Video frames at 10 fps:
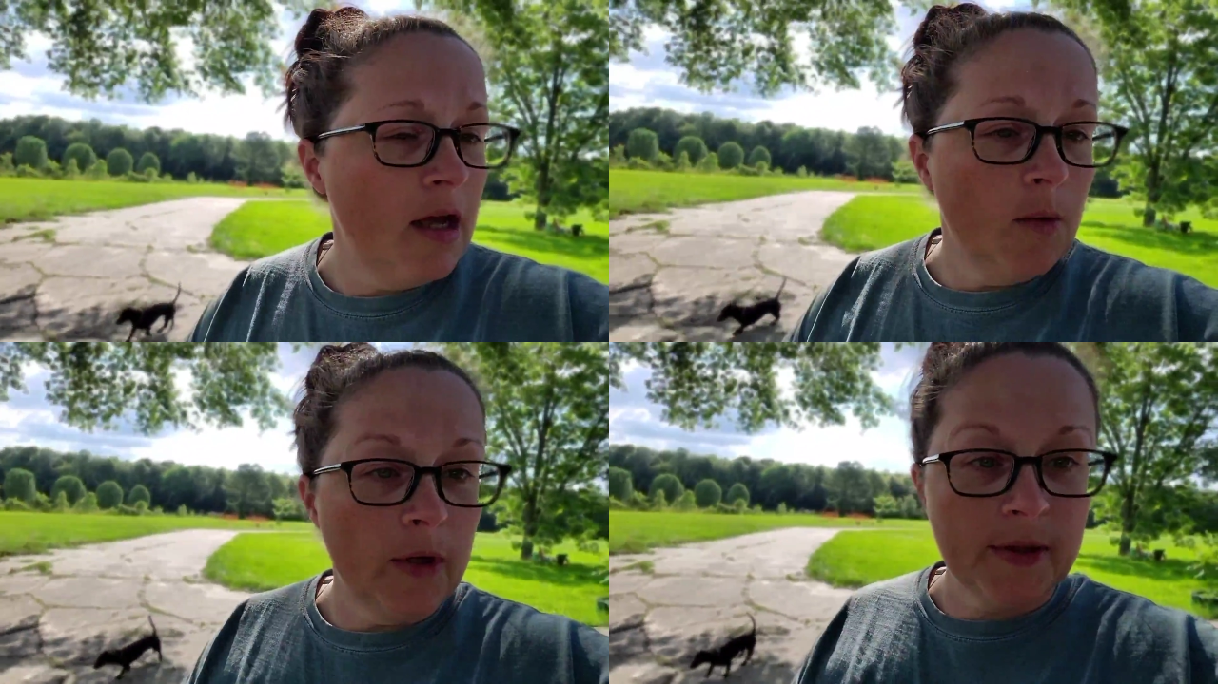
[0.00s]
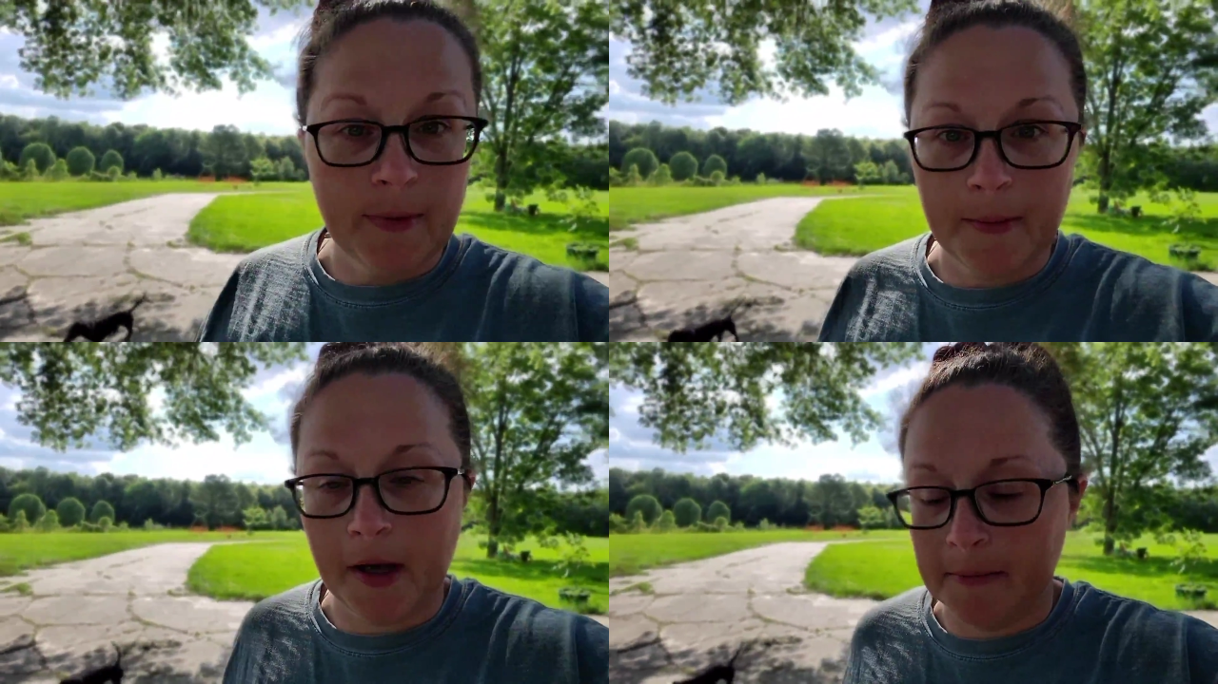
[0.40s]
with
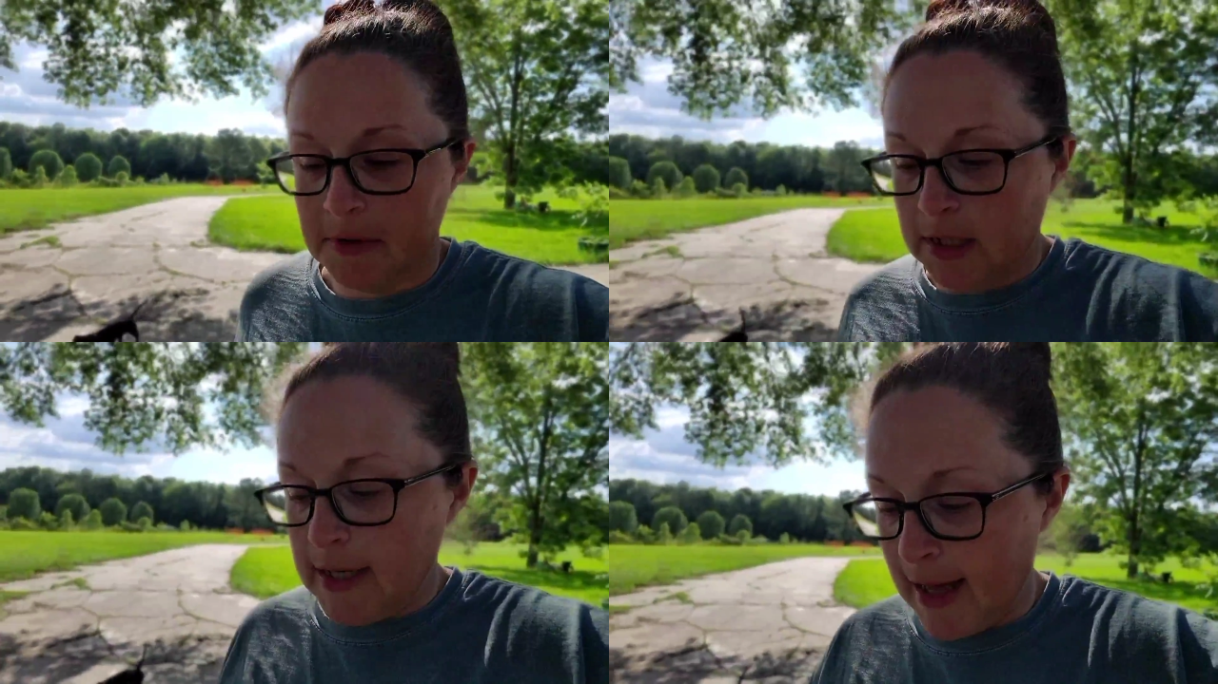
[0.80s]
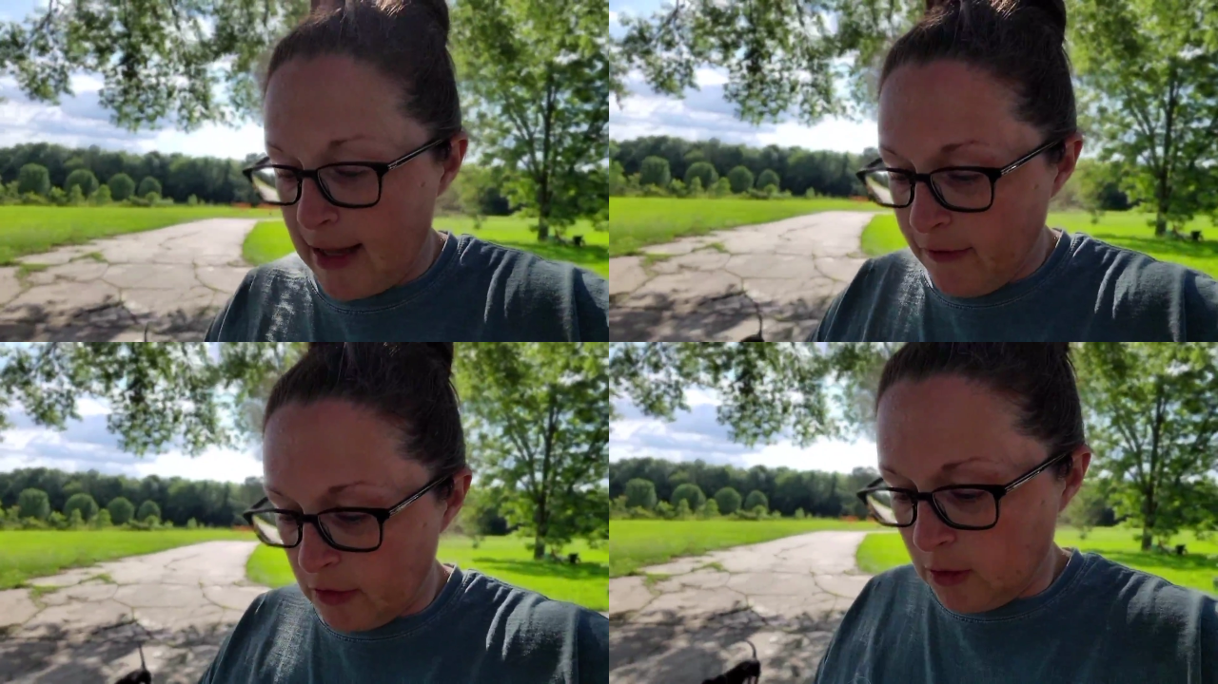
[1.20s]
my mom
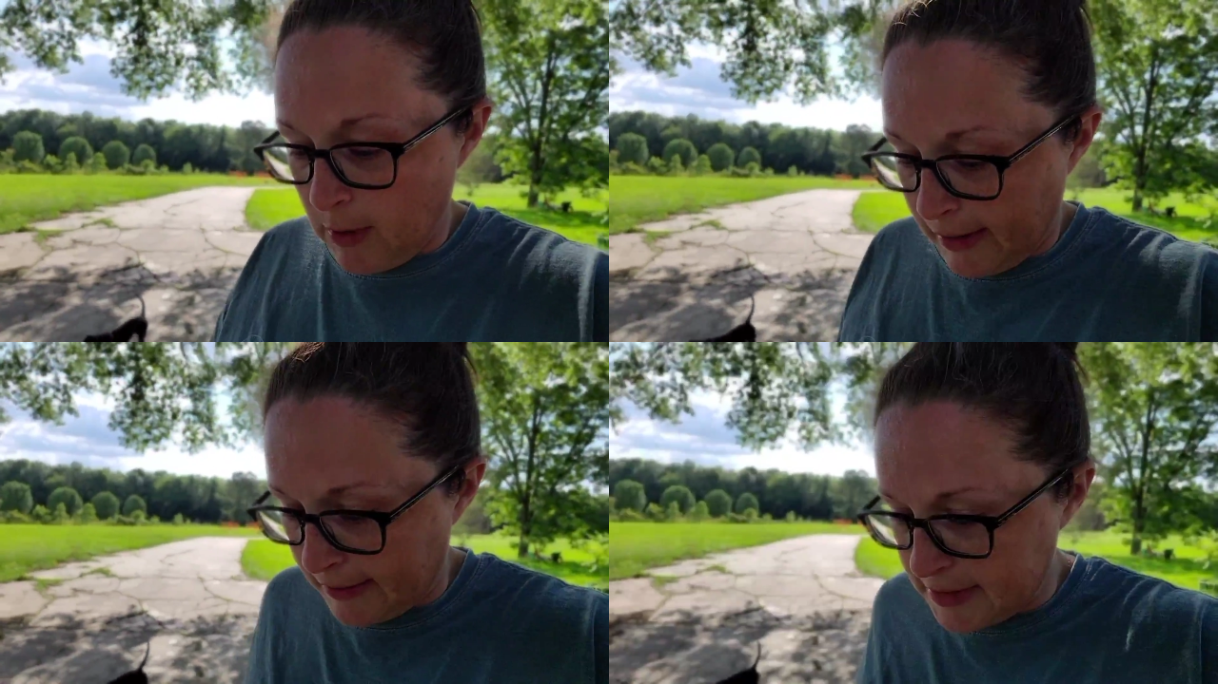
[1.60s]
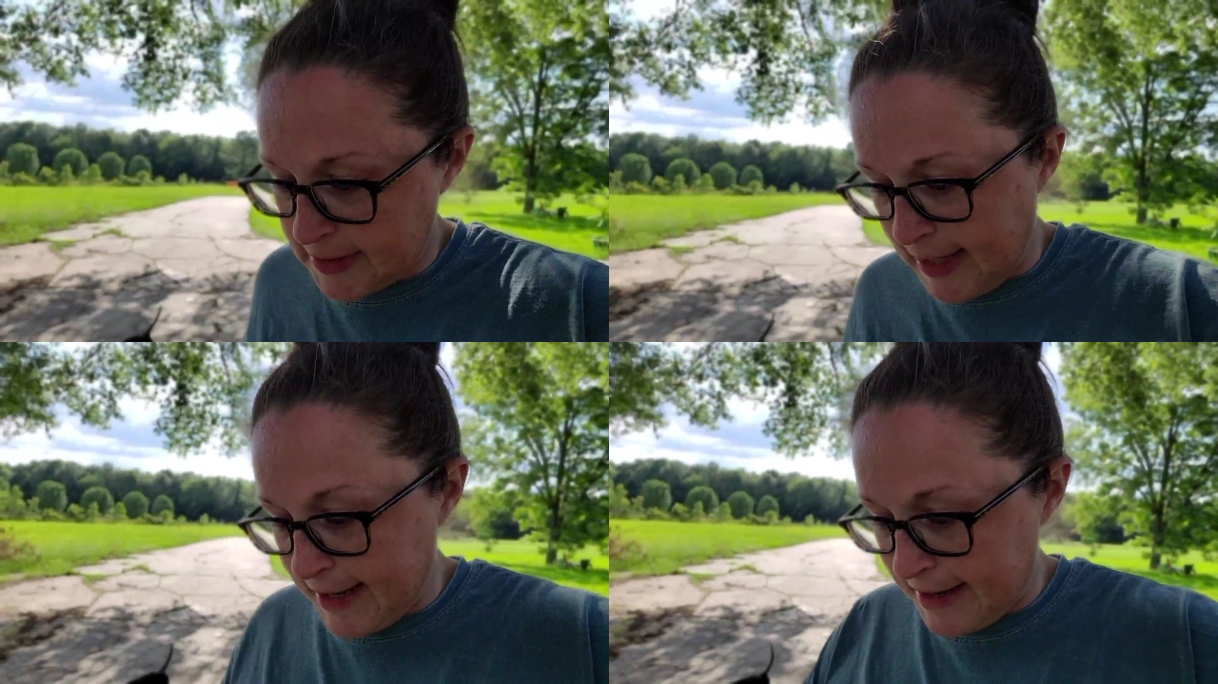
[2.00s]
today for a little while
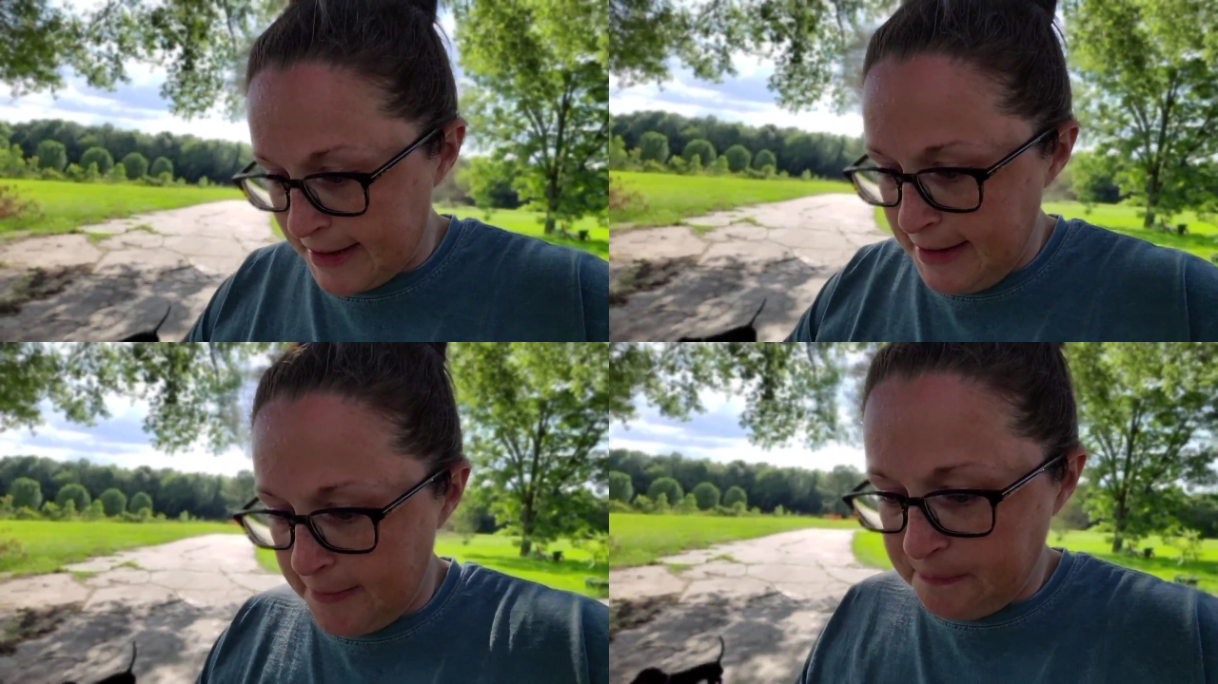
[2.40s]
outside.